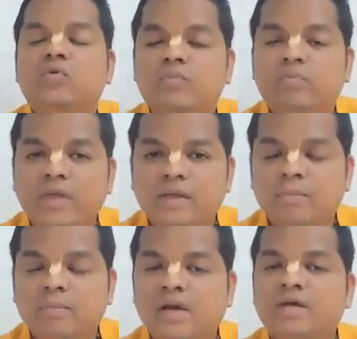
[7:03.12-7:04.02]
that you make
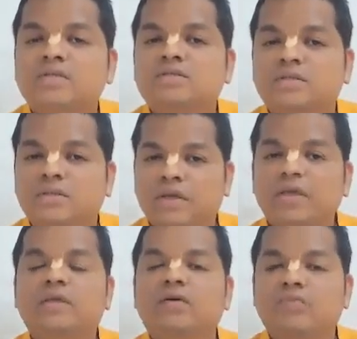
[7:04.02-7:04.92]
a prayaschitta
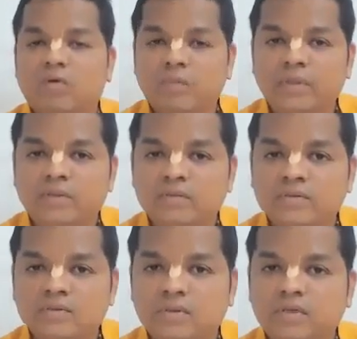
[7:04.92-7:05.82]
yajna for
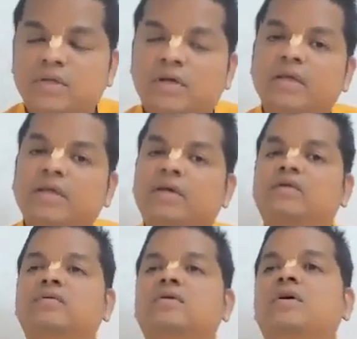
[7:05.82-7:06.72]
me so that I
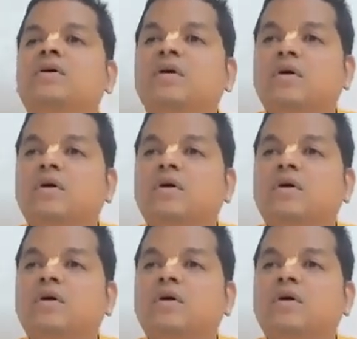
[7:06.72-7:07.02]
can